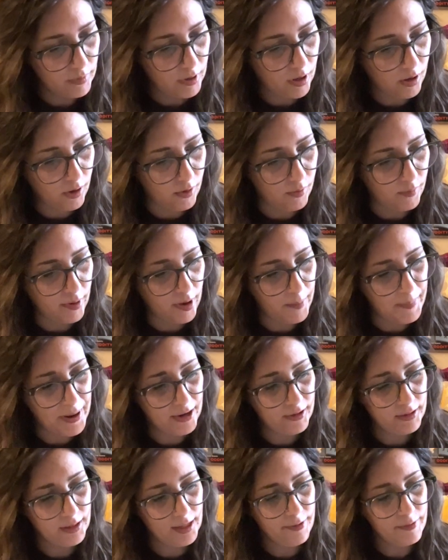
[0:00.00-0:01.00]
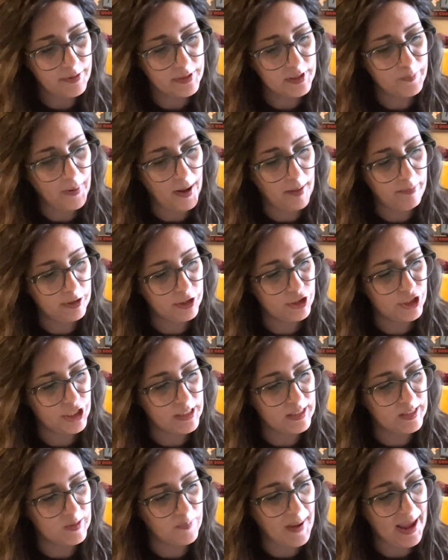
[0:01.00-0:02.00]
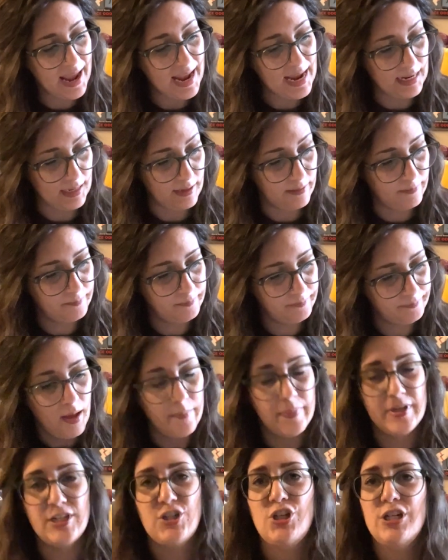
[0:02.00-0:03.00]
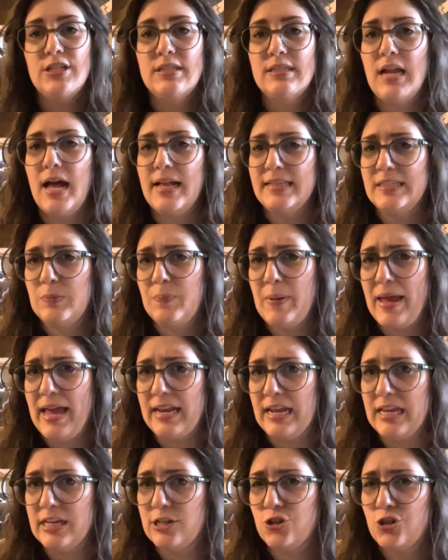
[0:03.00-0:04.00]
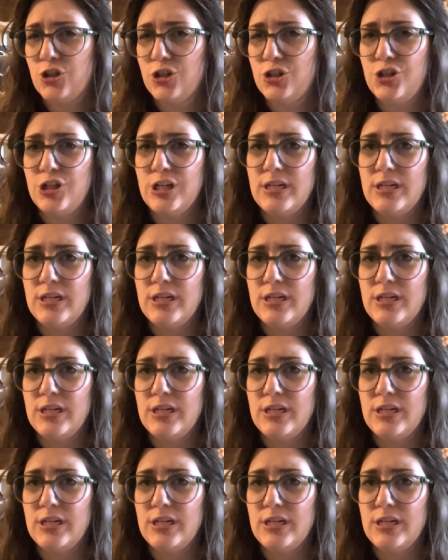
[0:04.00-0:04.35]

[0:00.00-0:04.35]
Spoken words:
Oh, apparently it was published in Spain, but she's not Spanish.